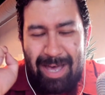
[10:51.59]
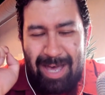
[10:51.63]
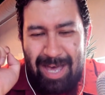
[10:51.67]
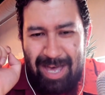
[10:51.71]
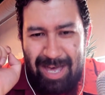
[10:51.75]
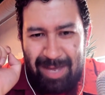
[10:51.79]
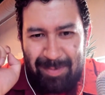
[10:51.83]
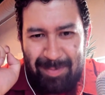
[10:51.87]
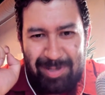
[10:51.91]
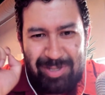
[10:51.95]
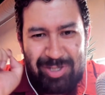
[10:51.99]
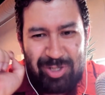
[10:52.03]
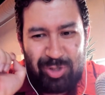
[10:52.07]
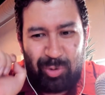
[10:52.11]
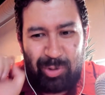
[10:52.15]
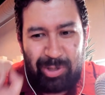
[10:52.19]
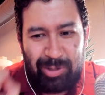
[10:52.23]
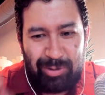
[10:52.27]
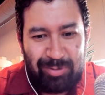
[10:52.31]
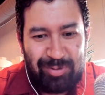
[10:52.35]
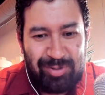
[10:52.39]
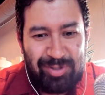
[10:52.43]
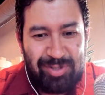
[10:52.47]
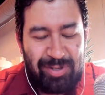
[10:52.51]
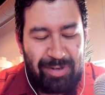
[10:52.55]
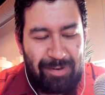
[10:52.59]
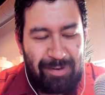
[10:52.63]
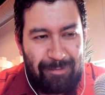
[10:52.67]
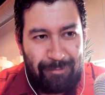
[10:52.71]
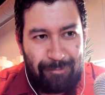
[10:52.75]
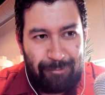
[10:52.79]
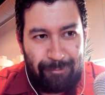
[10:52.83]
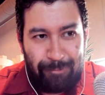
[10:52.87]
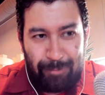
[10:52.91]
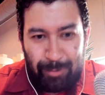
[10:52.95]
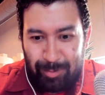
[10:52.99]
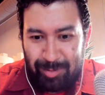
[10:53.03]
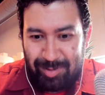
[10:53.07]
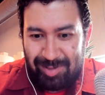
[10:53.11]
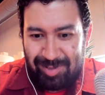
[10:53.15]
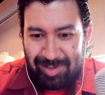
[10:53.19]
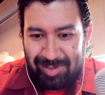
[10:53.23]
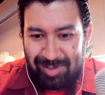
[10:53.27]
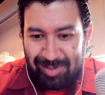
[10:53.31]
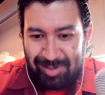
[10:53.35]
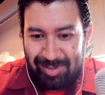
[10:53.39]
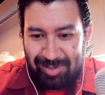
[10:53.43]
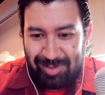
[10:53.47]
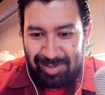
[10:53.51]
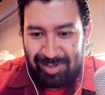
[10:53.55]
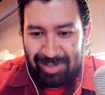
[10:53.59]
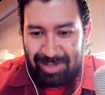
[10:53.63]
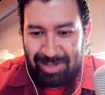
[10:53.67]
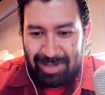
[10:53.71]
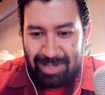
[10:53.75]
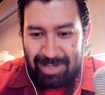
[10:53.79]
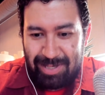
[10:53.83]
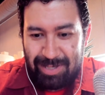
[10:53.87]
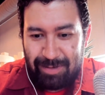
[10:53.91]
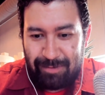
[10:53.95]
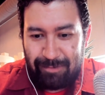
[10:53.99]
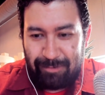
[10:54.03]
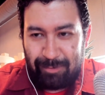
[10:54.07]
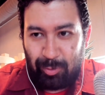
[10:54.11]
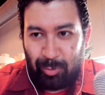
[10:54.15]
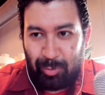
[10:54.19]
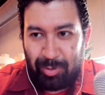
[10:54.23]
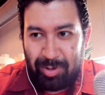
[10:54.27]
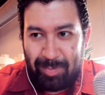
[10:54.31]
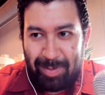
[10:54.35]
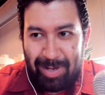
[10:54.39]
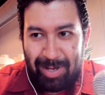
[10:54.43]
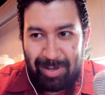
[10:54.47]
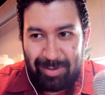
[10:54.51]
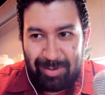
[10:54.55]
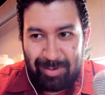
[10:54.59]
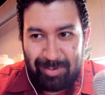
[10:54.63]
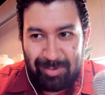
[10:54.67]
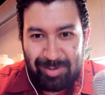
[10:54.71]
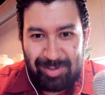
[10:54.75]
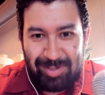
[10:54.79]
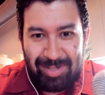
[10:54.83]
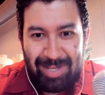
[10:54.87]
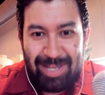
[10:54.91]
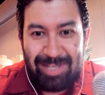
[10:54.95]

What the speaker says: Edmonton Oilers versus the Florida Panthers.